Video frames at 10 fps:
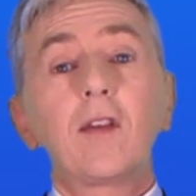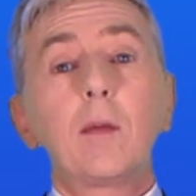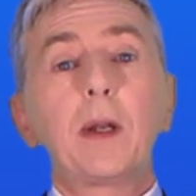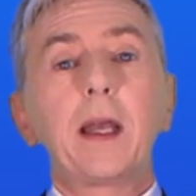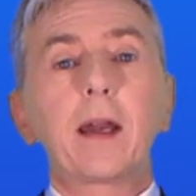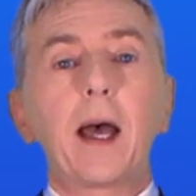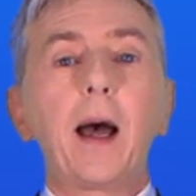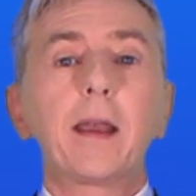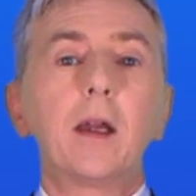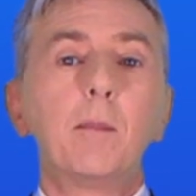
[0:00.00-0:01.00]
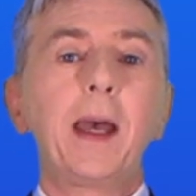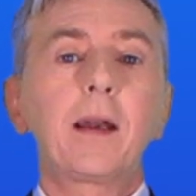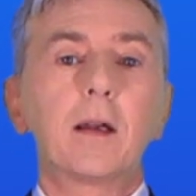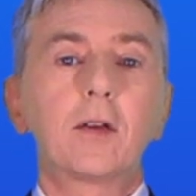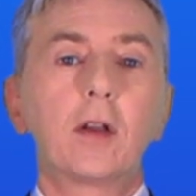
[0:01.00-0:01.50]
simply add iron
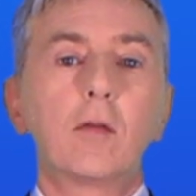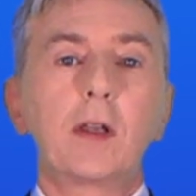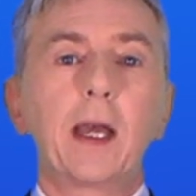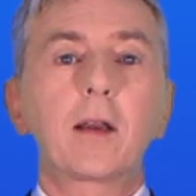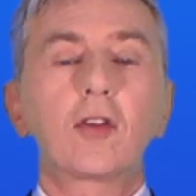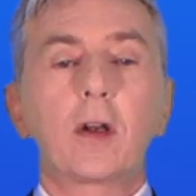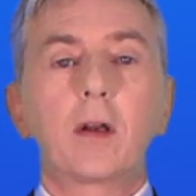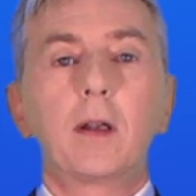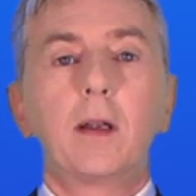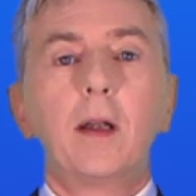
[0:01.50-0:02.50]
metal to the reaction.